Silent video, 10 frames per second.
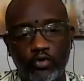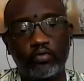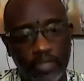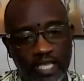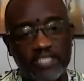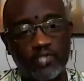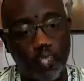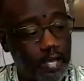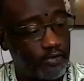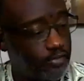they can
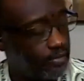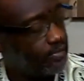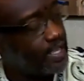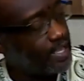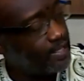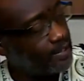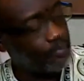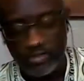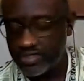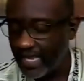accrue less
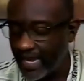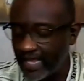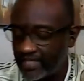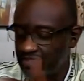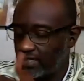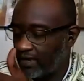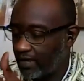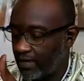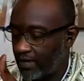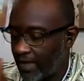wealth than a person
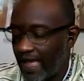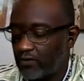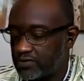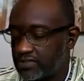that has